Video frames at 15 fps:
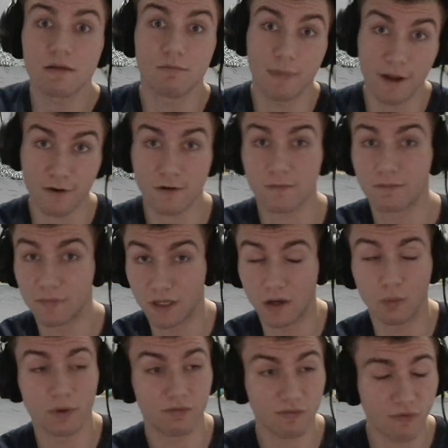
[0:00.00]
better, with
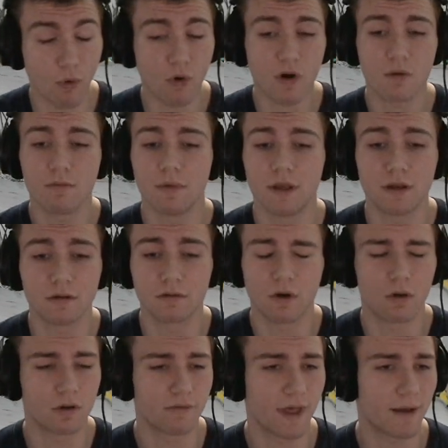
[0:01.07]
form and all
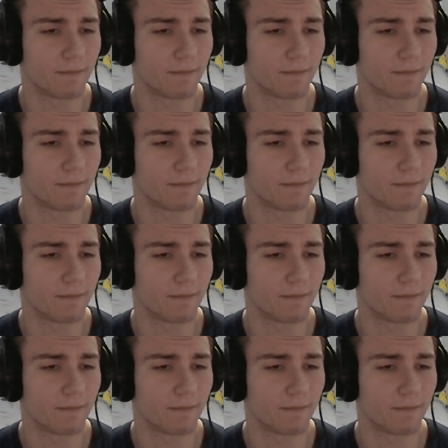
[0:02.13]
of that.